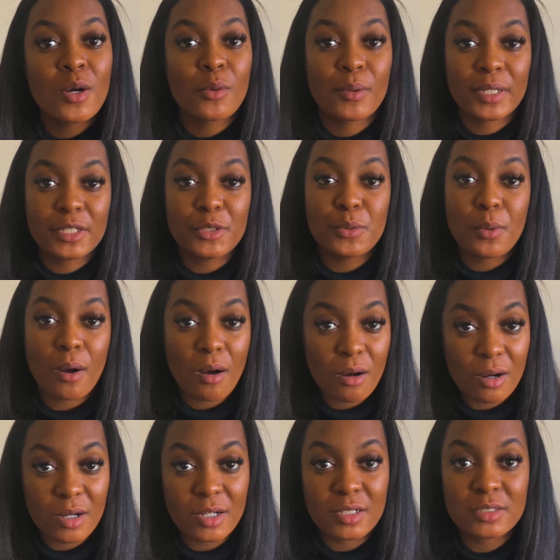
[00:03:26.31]
when you
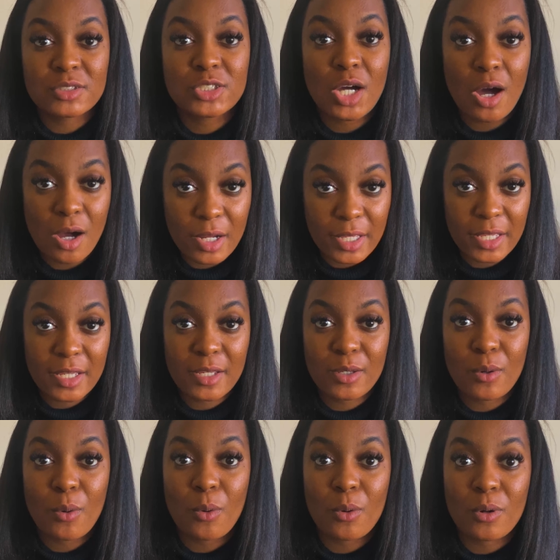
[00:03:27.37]
are talking
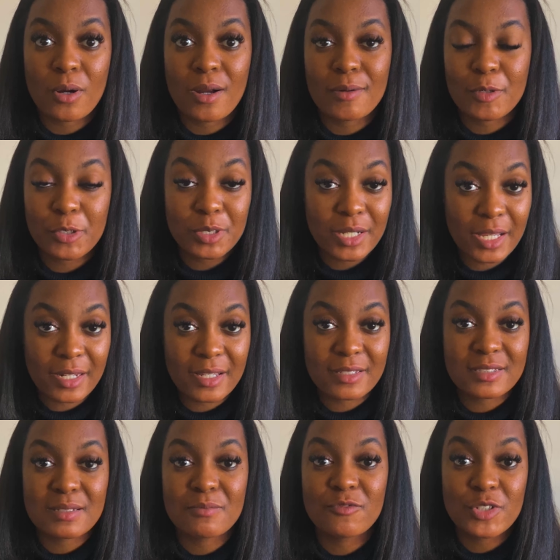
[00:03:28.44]
or creating
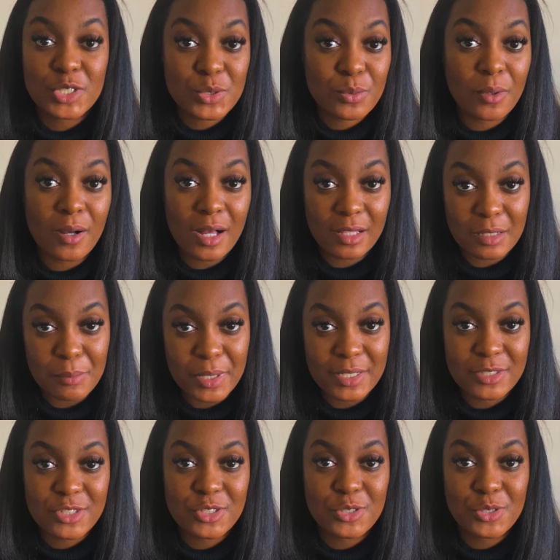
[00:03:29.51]
some visual
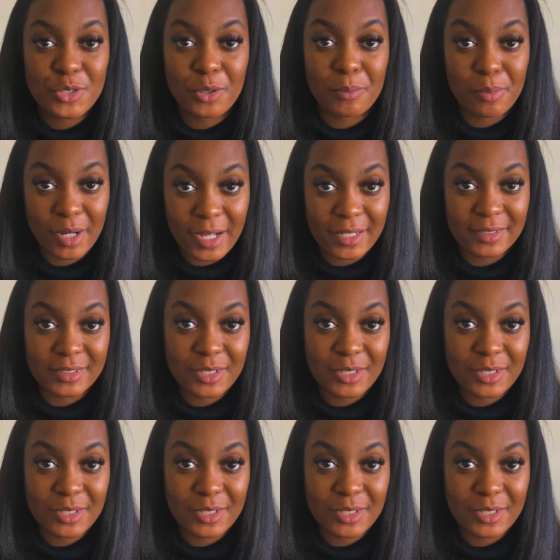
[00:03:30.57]
elements to your brand